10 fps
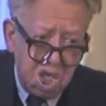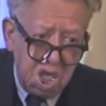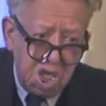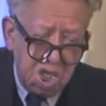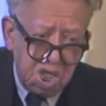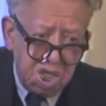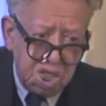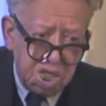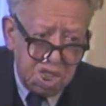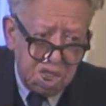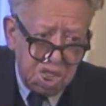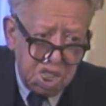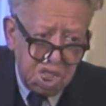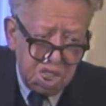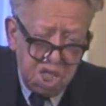uh,
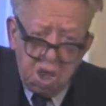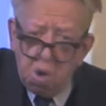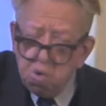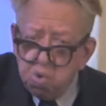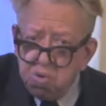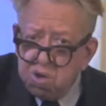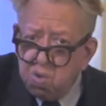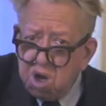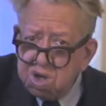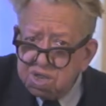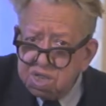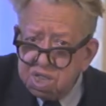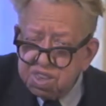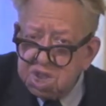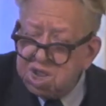oh, Red
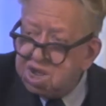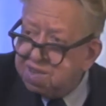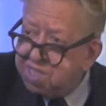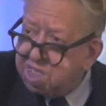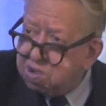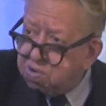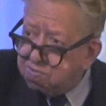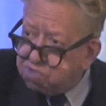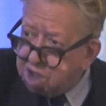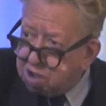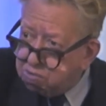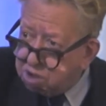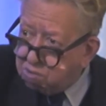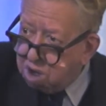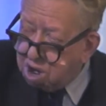the little theater of Jean
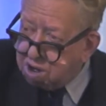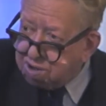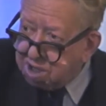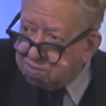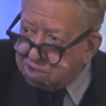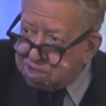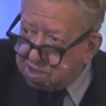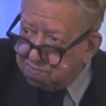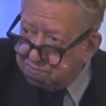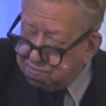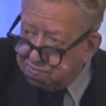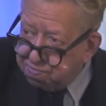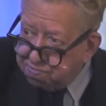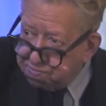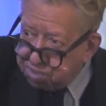Renoir. That was some
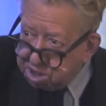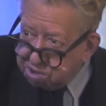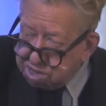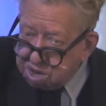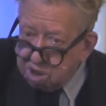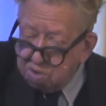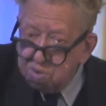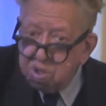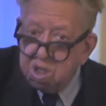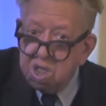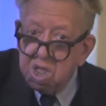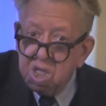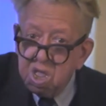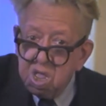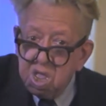years ago.
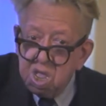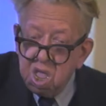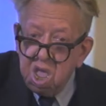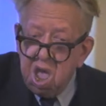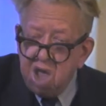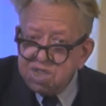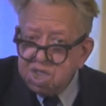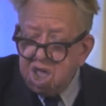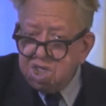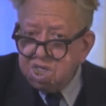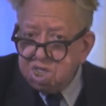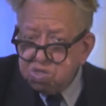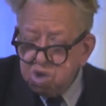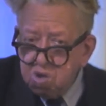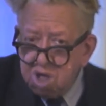I, I, you
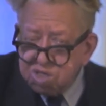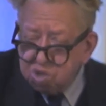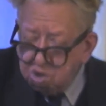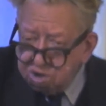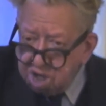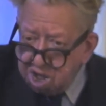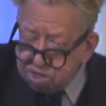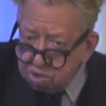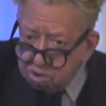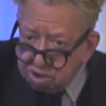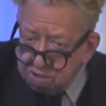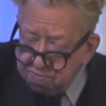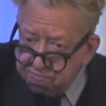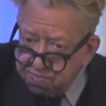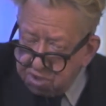know, I taught I taught a
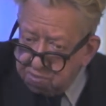film